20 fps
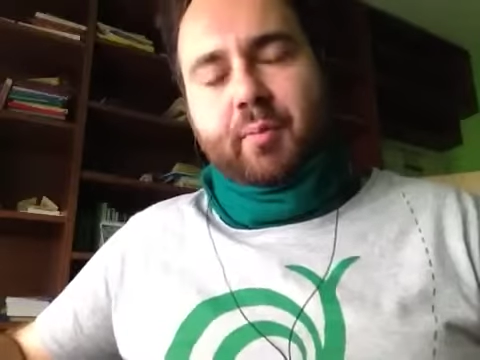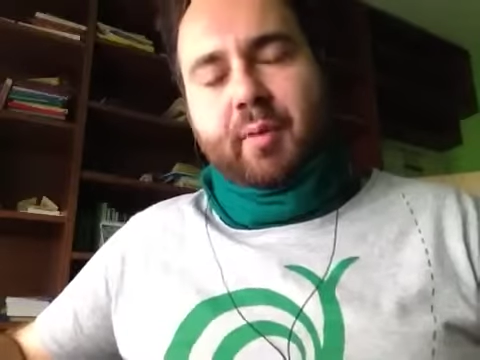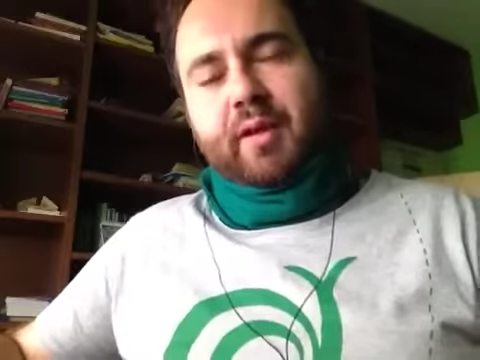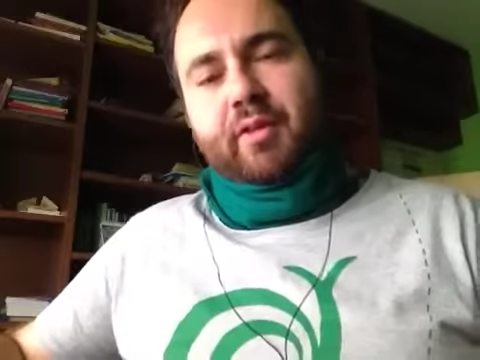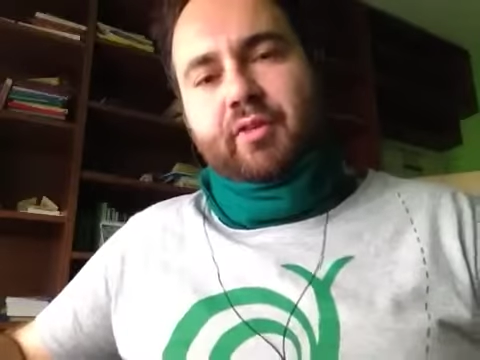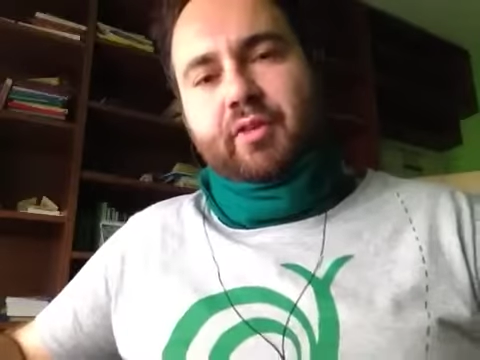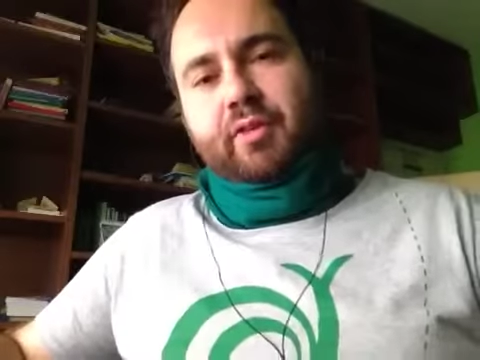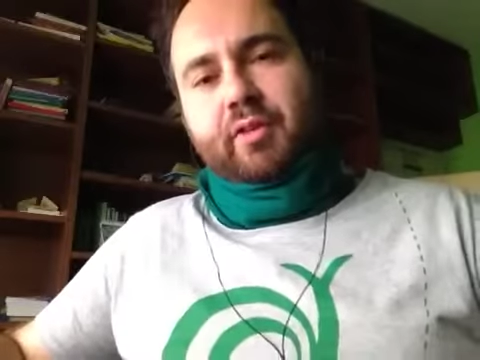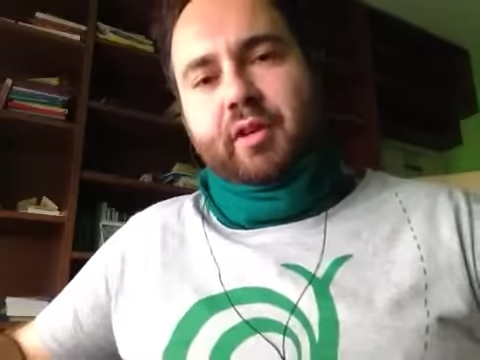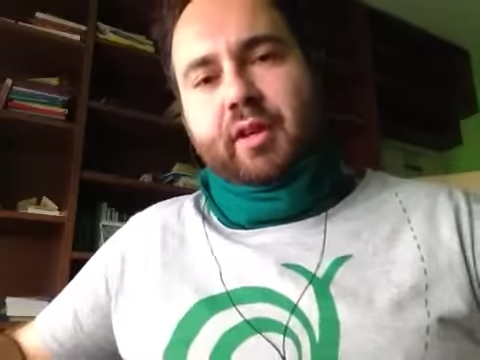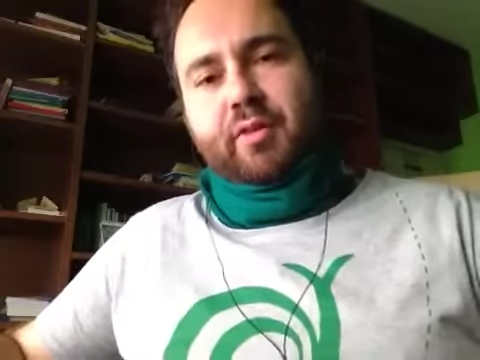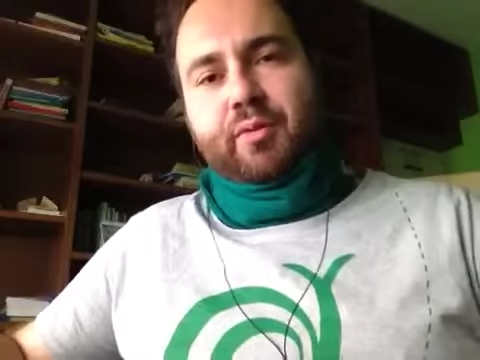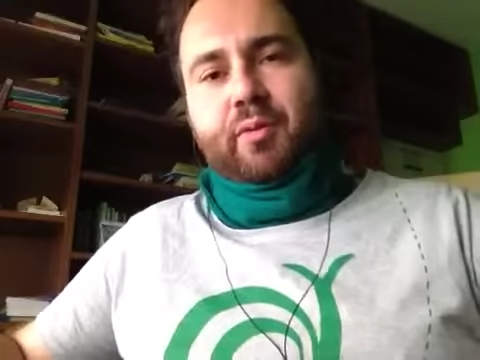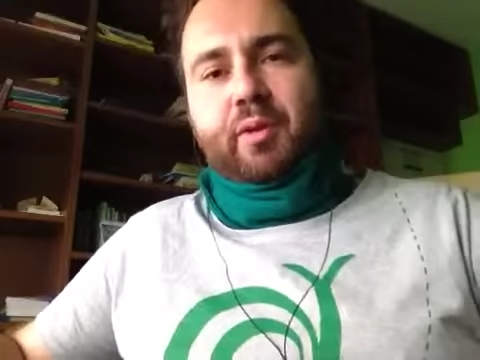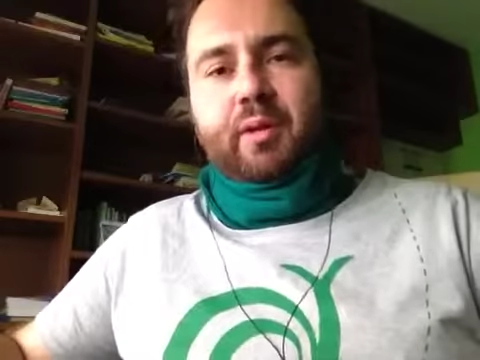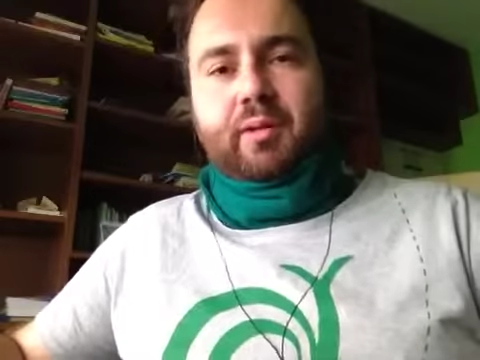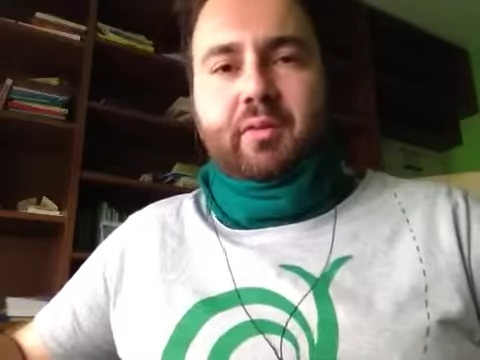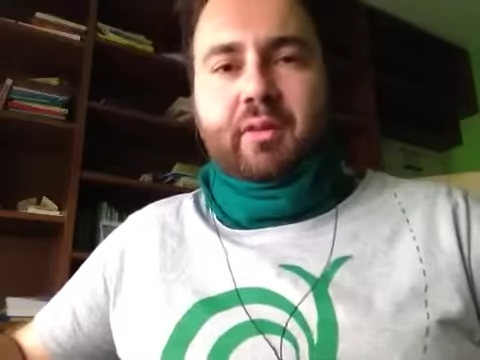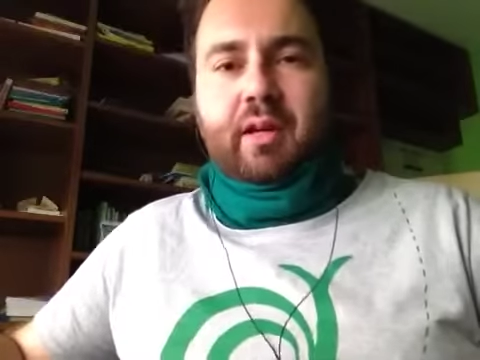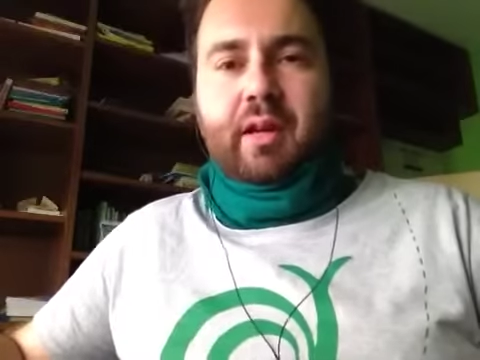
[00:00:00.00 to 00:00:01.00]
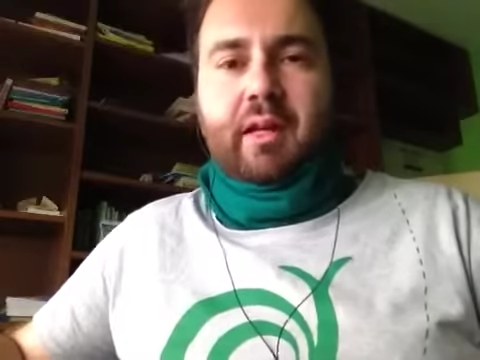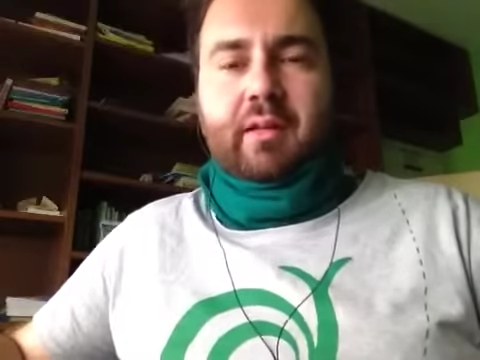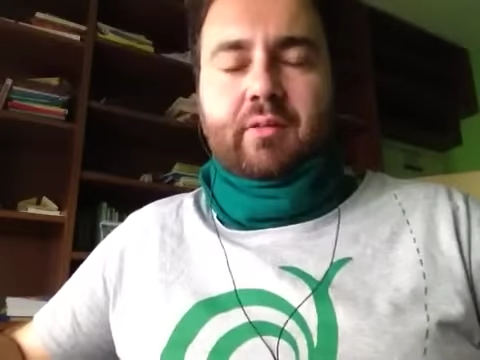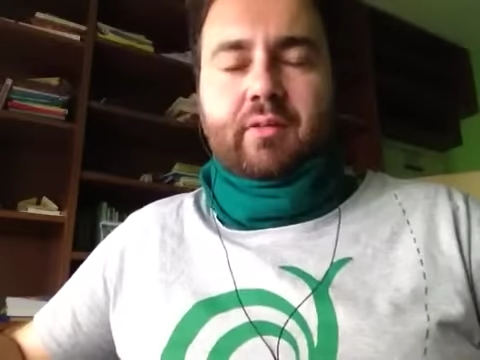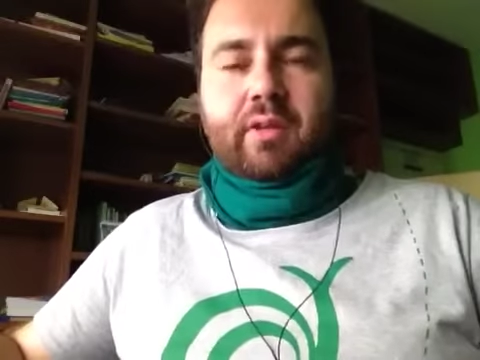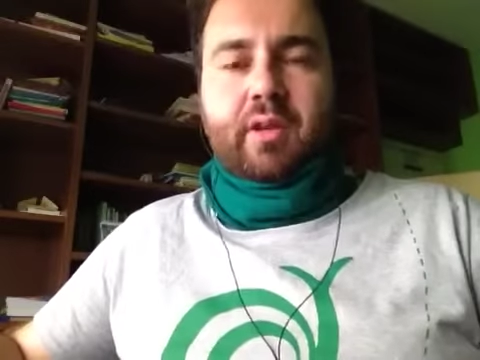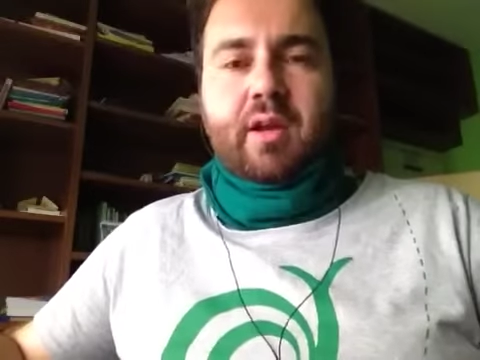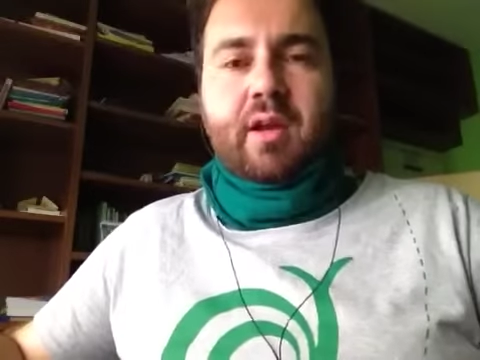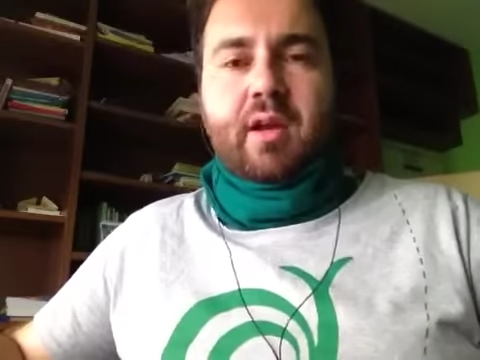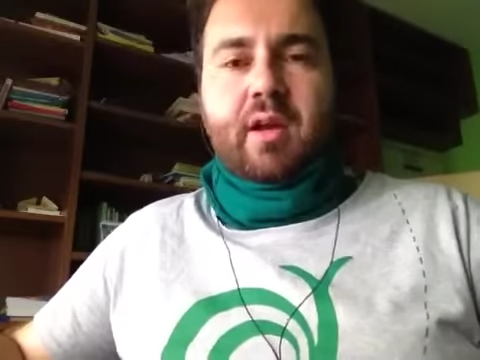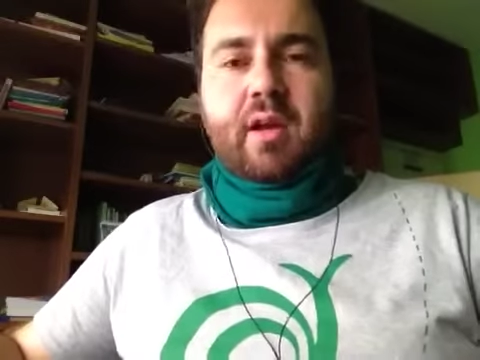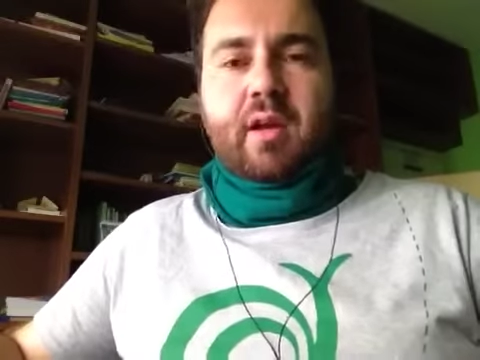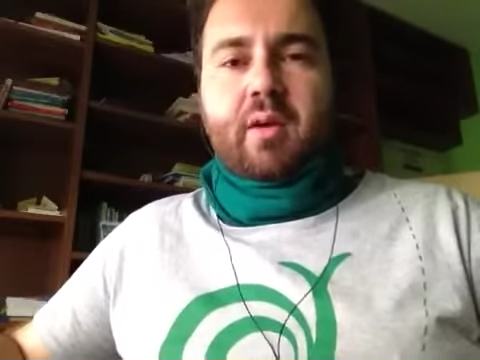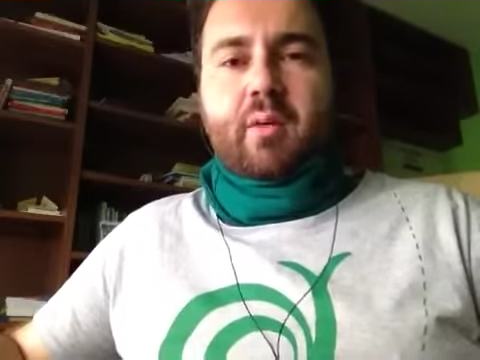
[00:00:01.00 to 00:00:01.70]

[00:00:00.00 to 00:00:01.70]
my journey throughout the country